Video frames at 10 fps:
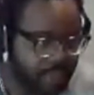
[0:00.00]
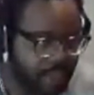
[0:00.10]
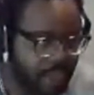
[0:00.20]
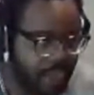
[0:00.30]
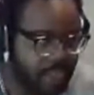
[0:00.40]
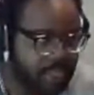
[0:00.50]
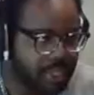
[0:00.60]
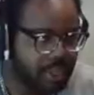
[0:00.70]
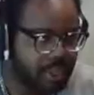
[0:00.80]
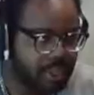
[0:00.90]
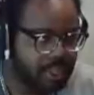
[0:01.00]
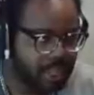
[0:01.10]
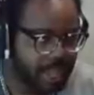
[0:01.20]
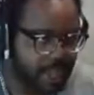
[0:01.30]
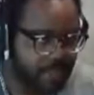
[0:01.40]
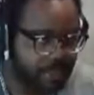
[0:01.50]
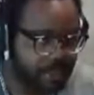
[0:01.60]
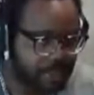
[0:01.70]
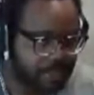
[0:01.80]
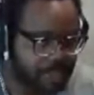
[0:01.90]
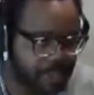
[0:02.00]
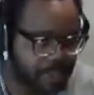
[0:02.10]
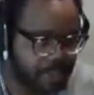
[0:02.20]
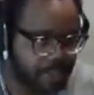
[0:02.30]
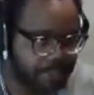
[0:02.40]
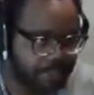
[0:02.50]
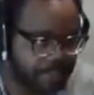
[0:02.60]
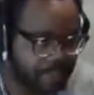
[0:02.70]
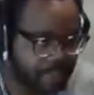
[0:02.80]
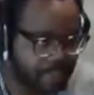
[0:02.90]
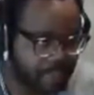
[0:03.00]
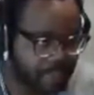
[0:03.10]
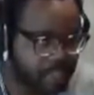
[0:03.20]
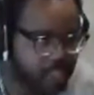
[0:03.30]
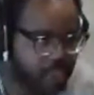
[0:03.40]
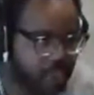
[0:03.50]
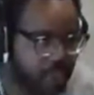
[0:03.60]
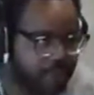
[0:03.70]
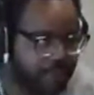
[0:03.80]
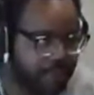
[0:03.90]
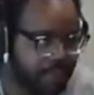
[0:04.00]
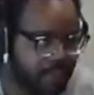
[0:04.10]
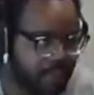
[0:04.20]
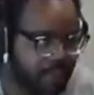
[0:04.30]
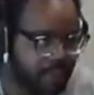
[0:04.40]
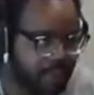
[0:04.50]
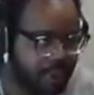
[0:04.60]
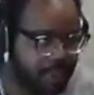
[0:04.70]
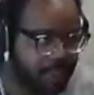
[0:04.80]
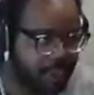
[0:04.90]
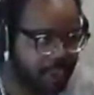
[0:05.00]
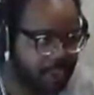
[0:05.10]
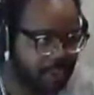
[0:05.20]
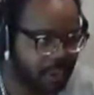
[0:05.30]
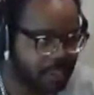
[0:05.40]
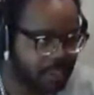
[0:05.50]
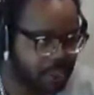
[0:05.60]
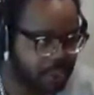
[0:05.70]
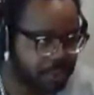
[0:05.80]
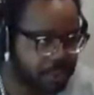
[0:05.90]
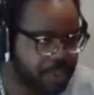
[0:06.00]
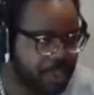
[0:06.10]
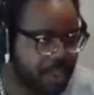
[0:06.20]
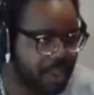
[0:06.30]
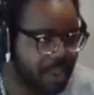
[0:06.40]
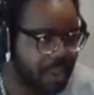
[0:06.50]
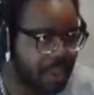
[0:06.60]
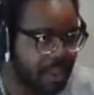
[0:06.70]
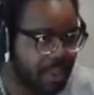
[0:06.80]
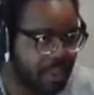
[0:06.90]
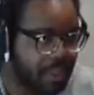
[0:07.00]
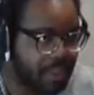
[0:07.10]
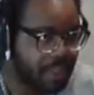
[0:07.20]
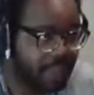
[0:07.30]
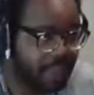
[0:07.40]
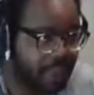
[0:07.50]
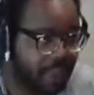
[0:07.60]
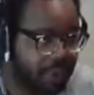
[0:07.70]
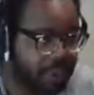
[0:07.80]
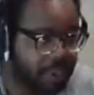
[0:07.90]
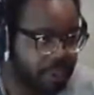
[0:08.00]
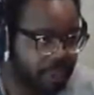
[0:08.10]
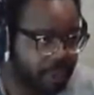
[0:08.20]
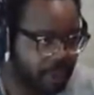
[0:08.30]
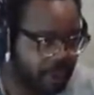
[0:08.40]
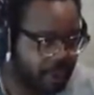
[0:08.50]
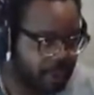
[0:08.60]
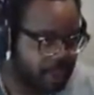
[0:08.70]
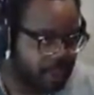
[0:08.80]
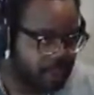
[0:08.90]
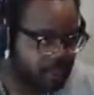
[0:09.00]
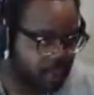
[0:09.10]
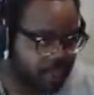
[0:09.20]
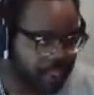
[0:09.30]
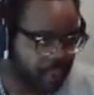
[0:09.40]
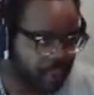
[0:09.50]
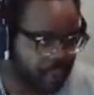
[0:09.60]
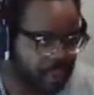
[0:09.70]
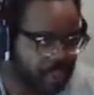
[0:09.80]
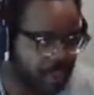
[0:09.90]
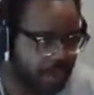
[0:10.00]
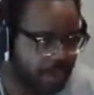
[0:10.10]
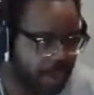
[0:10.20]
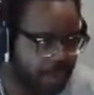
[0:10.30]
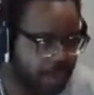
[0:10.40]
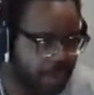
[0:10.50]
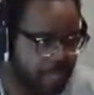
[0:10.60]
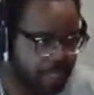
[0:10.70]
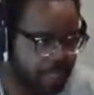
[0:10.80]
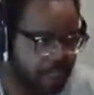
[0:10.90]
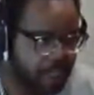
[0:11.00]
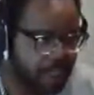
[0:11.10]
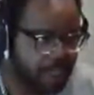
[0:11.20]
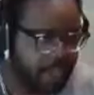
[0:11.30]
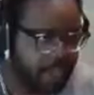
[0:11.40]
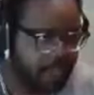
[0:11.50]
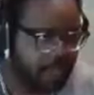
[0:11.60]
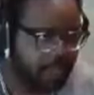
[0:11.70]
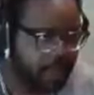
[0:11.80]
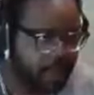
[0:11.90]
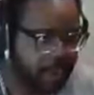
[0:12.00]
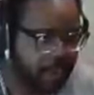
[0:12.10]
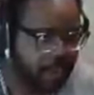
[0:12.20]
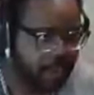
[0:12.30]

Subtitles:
To get up above to get Squitter, or community also calls them shoes. And now here's a trick called the Scrolly Scroll. So you're able to make the camera freak out